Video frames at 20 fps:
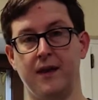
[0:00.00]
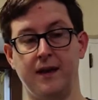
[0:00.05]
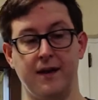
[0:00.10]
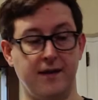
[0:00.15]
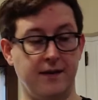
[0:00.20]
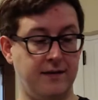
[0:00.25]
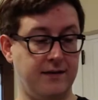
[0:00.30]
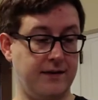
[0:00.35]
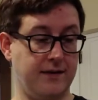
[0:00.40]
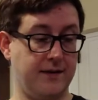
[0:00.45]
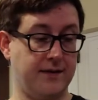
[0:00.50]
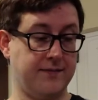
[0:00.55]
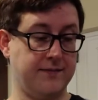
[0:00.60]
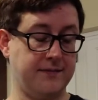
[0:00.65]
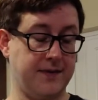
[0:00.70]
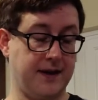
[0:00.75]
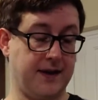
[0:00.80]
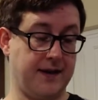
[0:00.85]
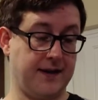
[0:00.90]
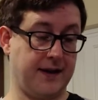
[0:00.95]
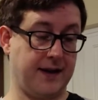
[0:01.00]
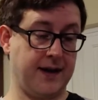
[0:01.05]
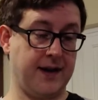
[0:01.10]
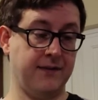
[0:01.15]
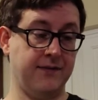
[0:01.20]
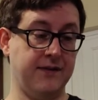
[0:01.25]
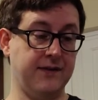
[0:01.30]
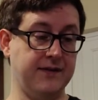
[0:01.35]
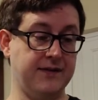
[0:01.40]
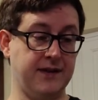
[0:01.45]
And yeah, I
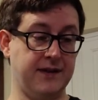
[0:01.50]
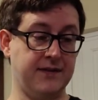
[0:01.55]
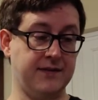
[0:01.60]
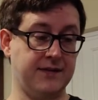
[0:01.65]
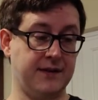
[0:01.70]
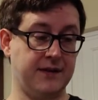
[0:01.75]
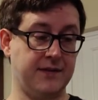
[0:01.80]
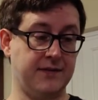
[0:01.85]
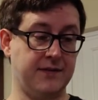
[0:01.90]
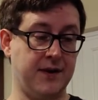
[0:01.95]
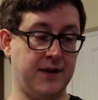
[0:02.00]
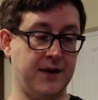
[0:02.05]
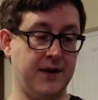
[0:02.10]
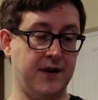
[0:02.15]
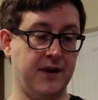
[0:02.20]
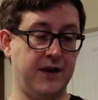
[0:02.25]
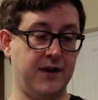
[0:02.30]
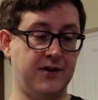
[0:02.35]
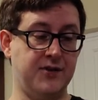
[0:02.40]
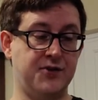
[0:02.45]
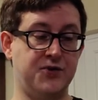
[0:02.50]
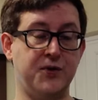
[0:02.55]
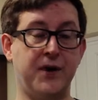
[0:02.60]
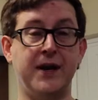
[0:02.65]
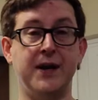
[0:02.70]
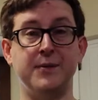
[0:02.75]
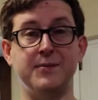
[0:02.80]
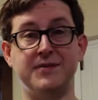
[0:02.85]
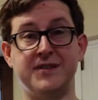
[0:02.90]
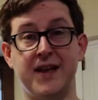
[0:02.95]
give these things a
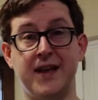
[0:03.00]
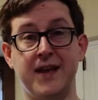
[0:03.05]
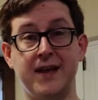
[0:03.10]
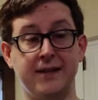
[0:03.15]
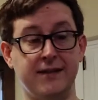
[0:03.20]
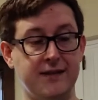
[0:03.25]
straight up 10.